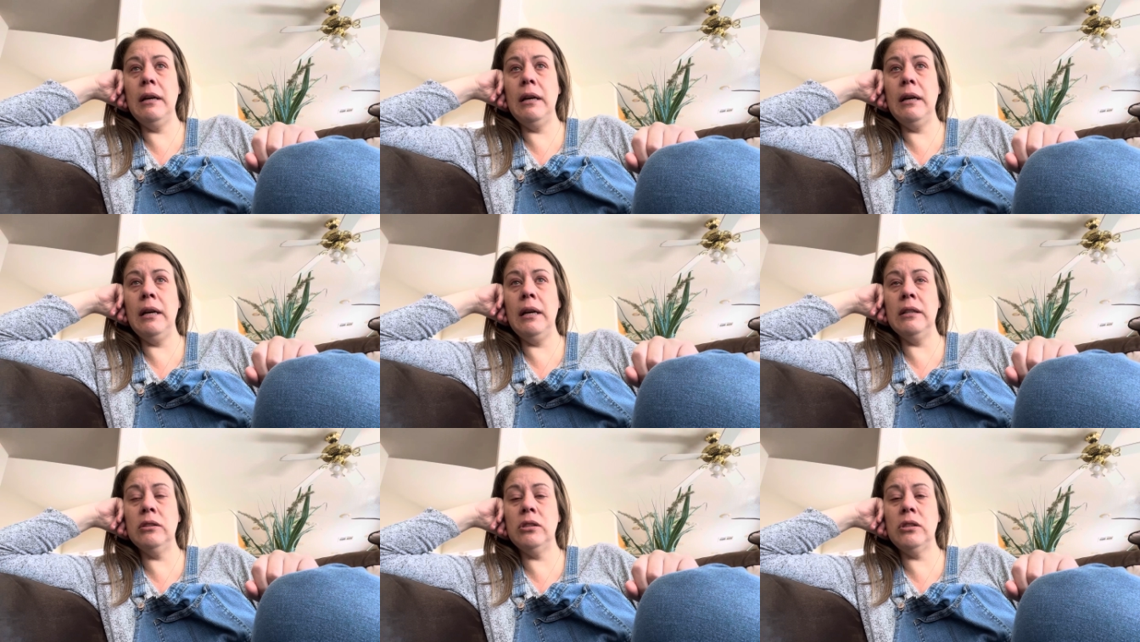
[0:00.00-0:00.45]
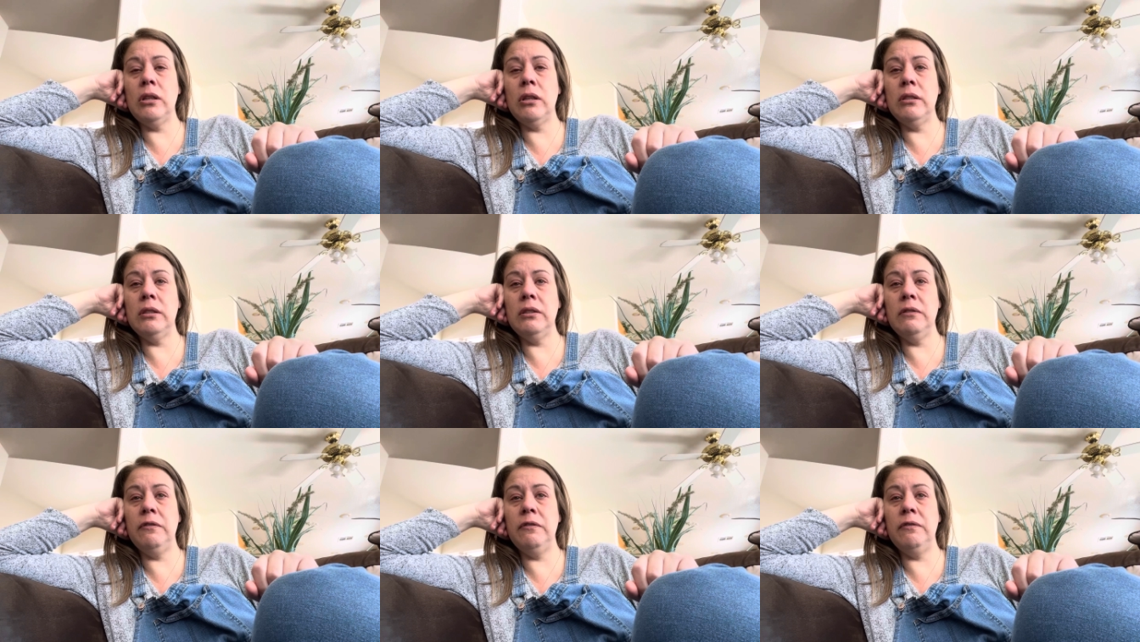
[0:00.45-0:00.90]
and
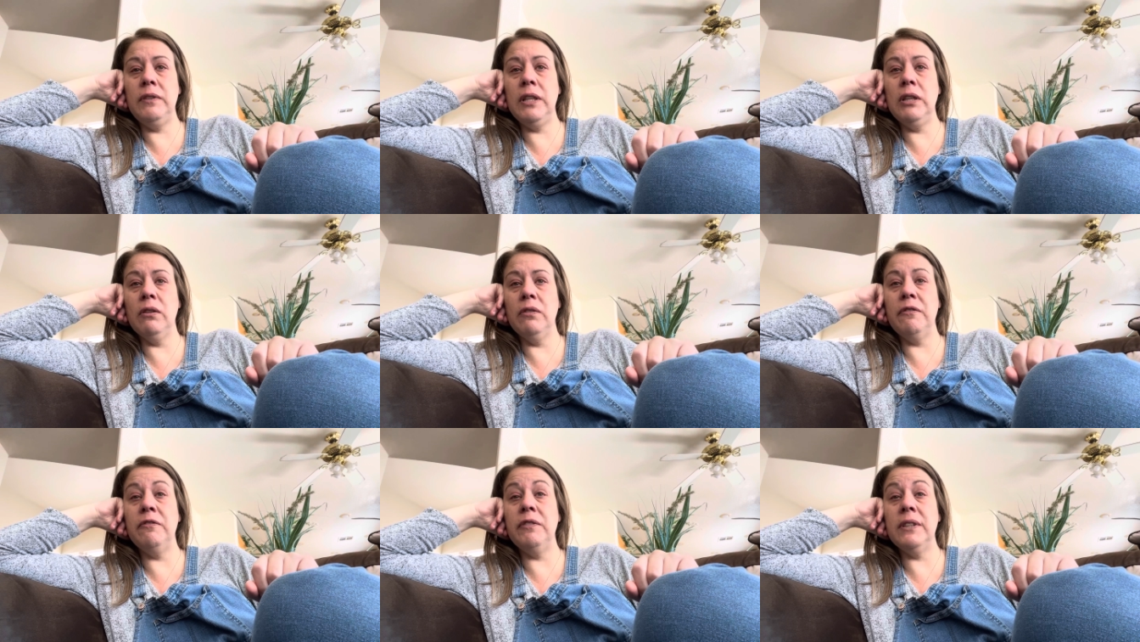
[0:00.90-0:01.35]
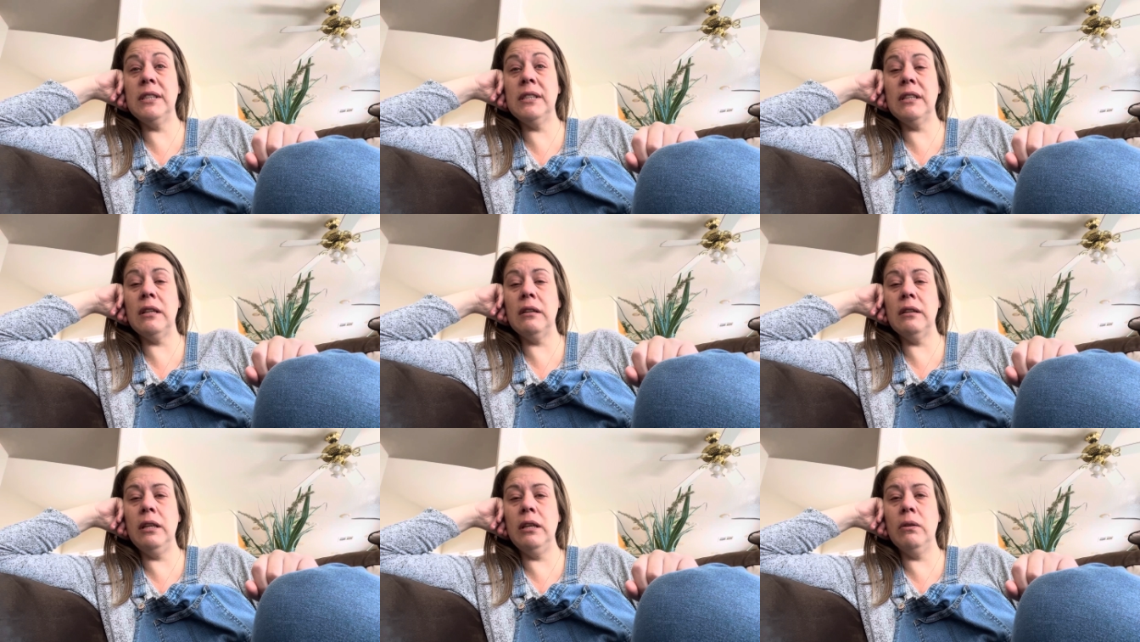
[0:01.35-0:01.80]
start to feel
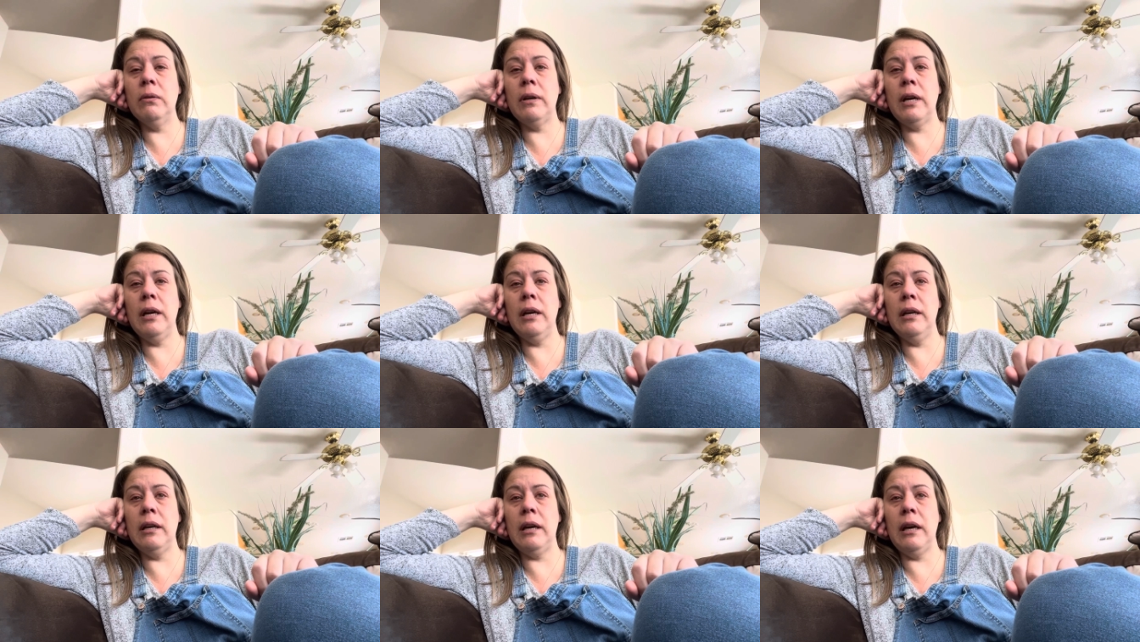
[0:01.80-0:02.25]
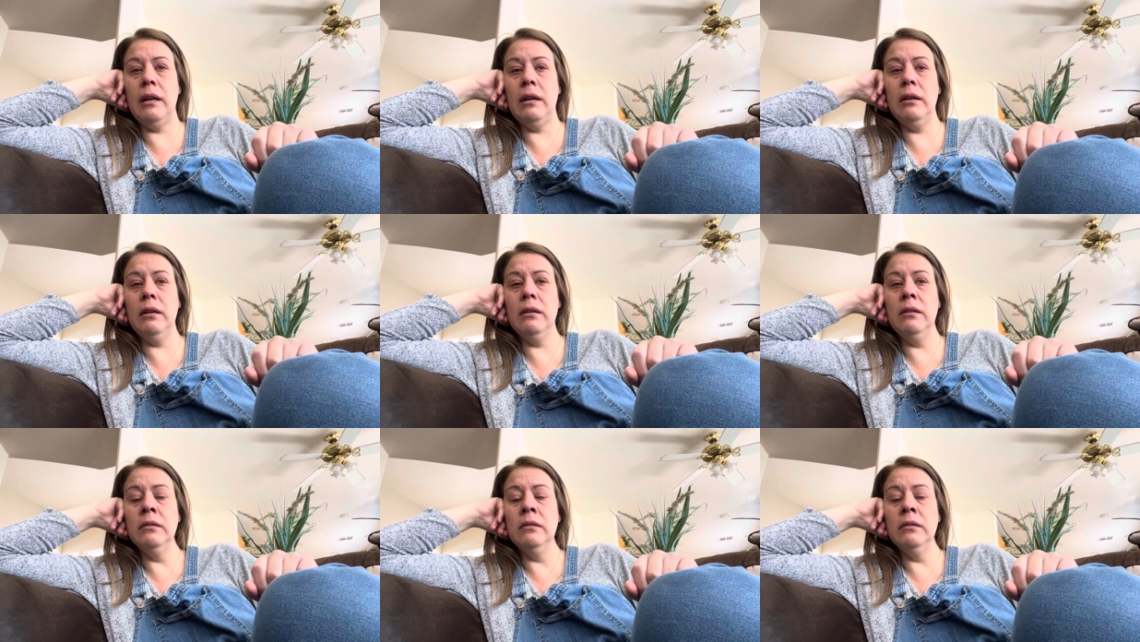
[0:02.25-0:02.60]
physically okay again.